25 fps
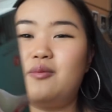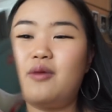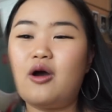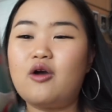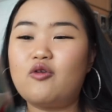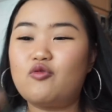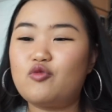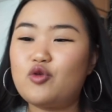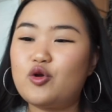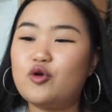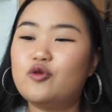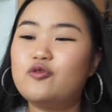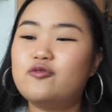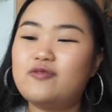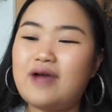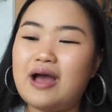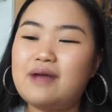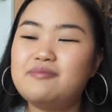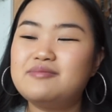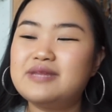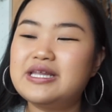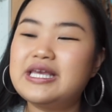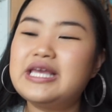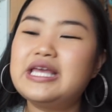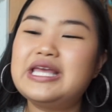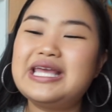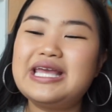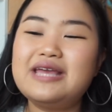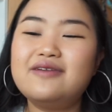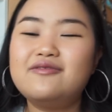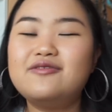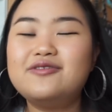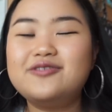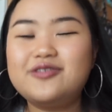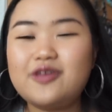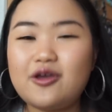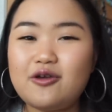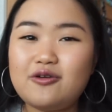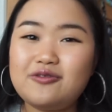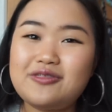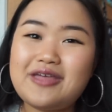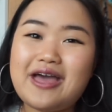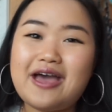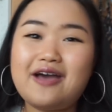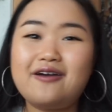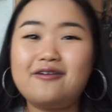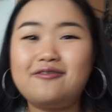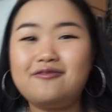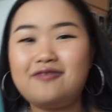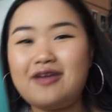a real family, even though
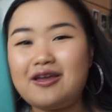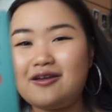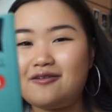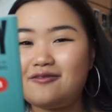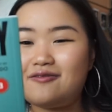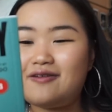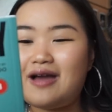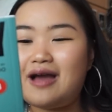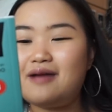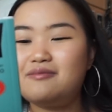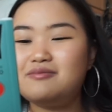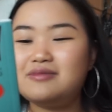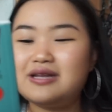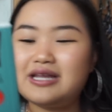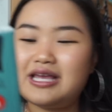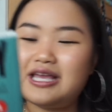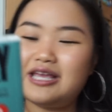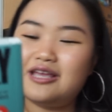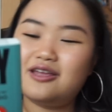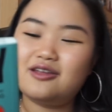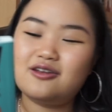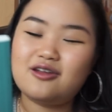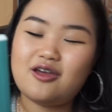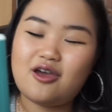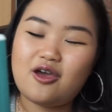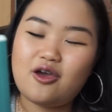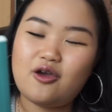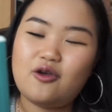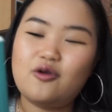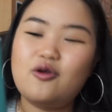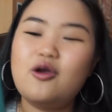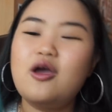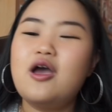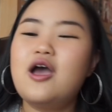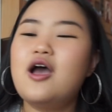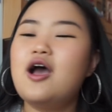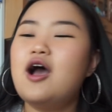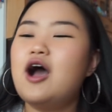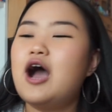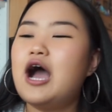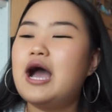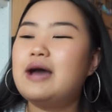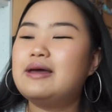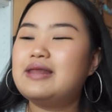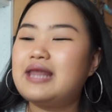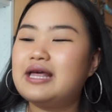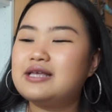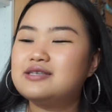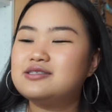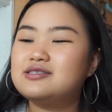they're a fake family, you know,
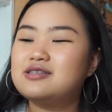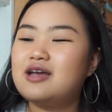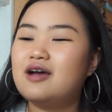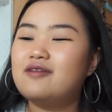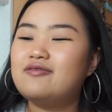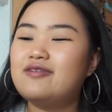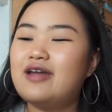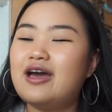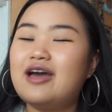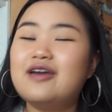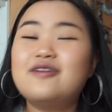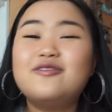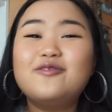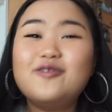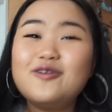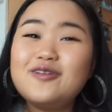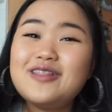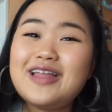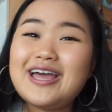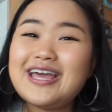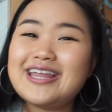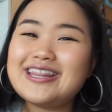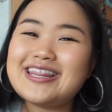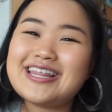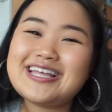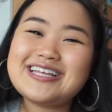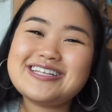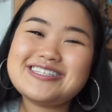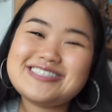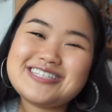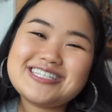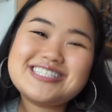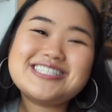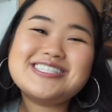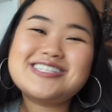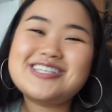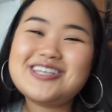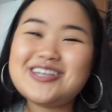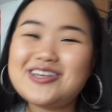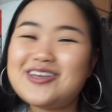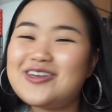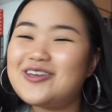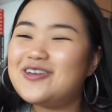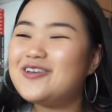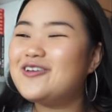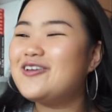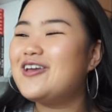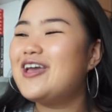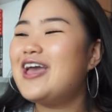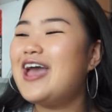and that stuff. Like, I feel like they're just
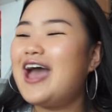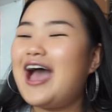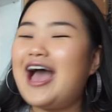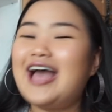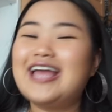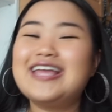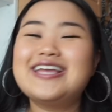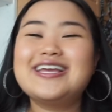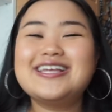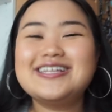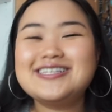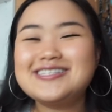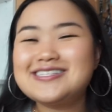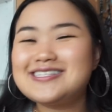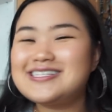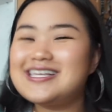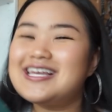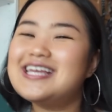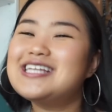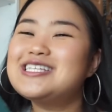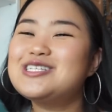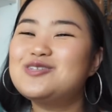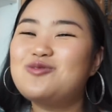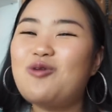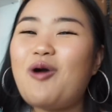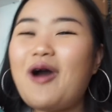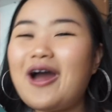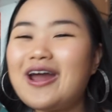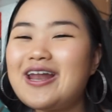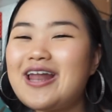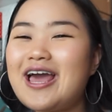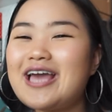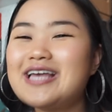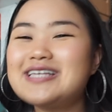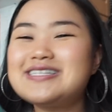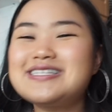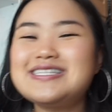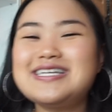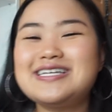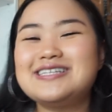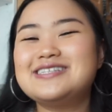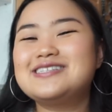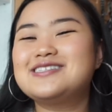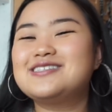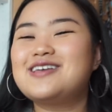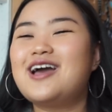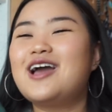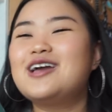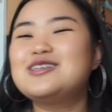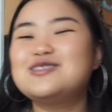cute, and you can see Twilight seeing
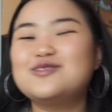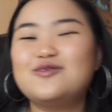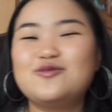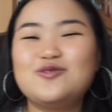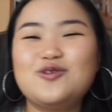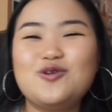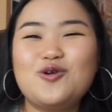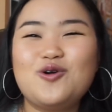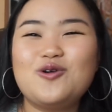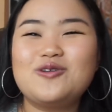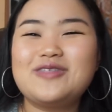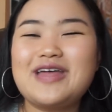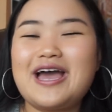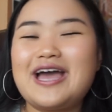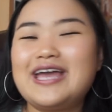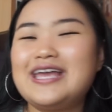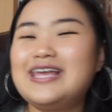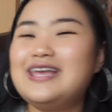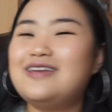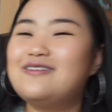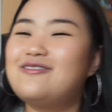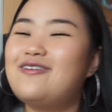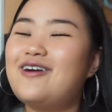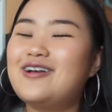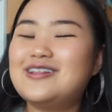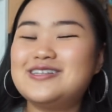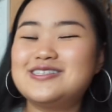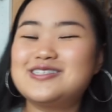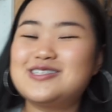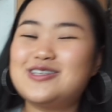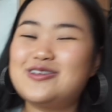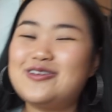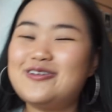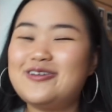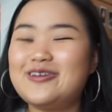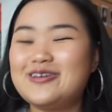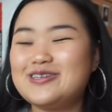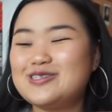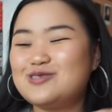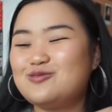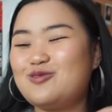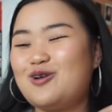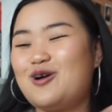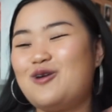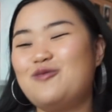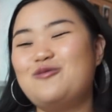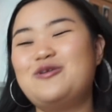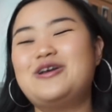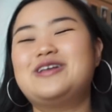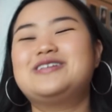sides of Yor that he finds cute as
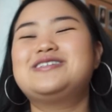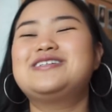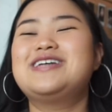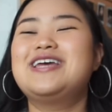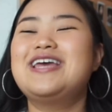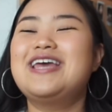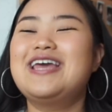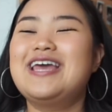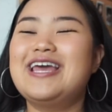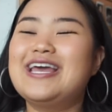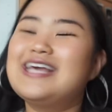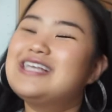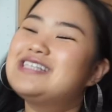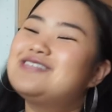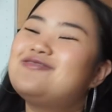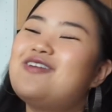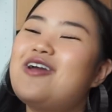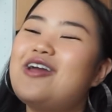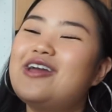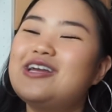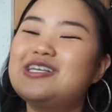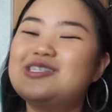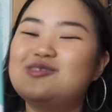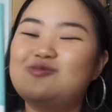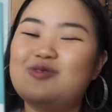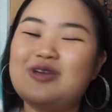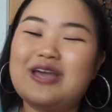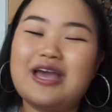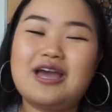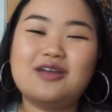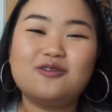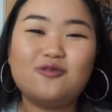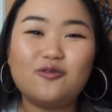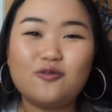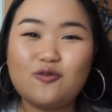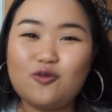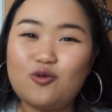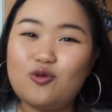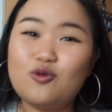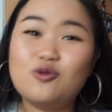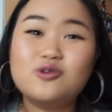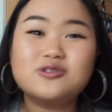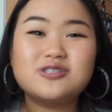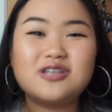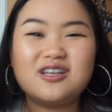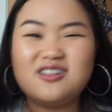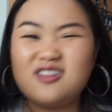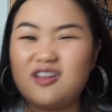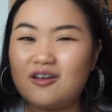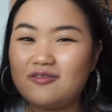well, which is very sweet. And of course,
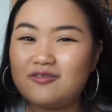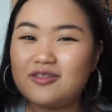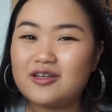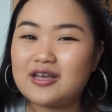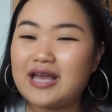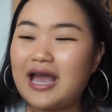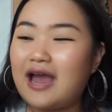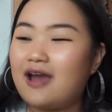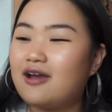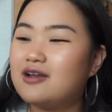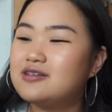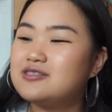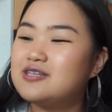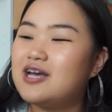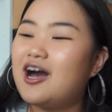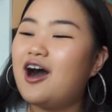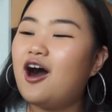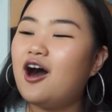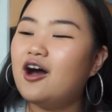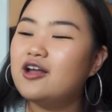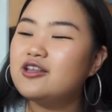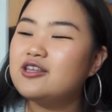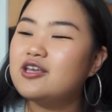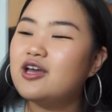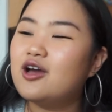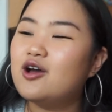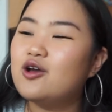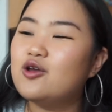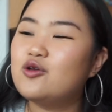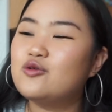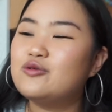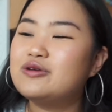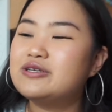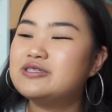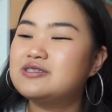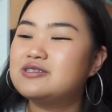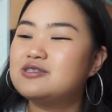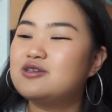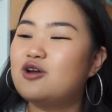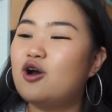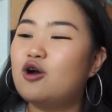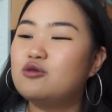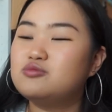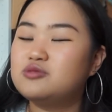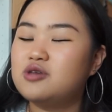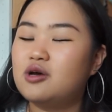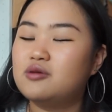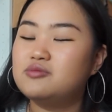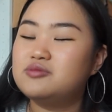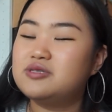I love the character Anya, who is the
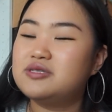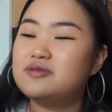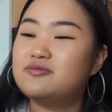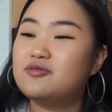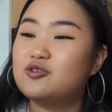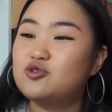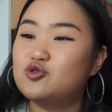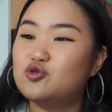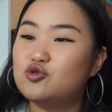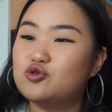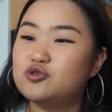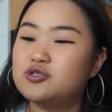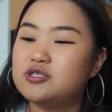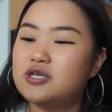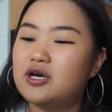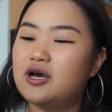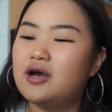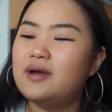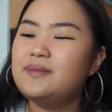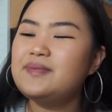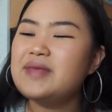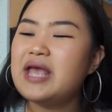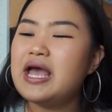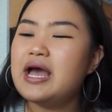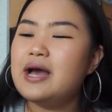adoptive daughter.